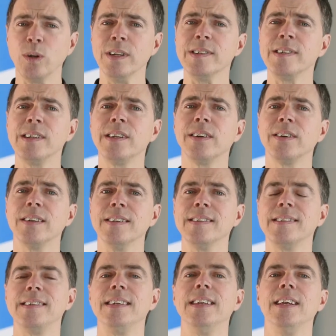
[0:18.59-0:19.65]
When you sit there and
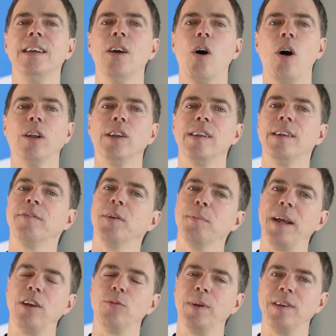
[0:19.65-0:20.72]
see all the different
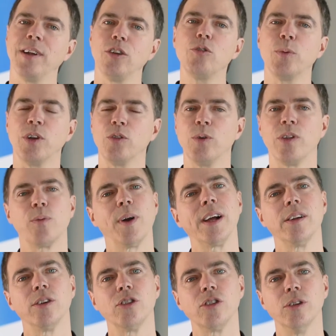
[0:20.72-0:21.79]
management touchpoints with
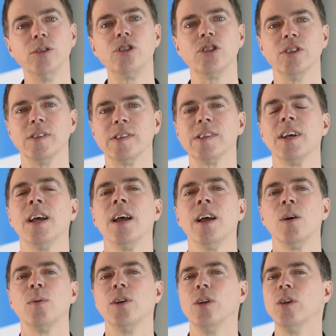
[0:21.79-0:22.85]
regular solutions,
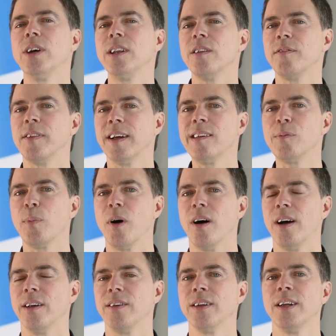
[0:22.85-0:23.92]
when you look at the
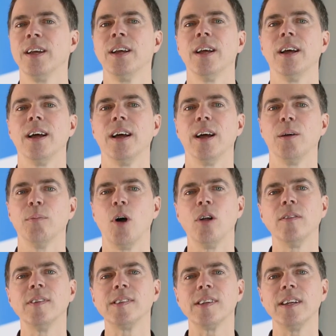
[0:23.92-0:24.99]
Flexpod,
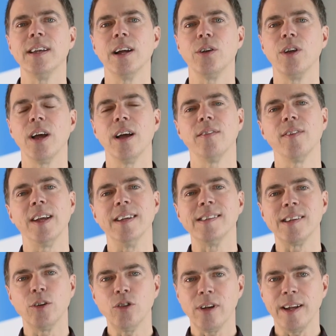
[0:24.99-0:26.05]
all of a sudden now you have a
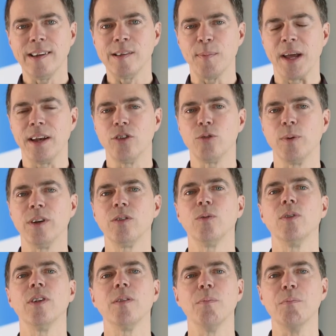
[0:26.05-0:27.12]
centralized
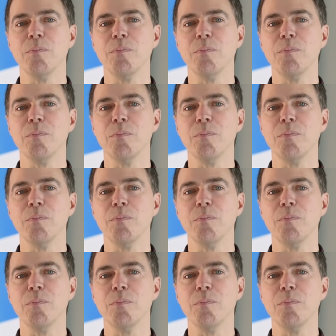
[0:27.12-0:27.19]
management with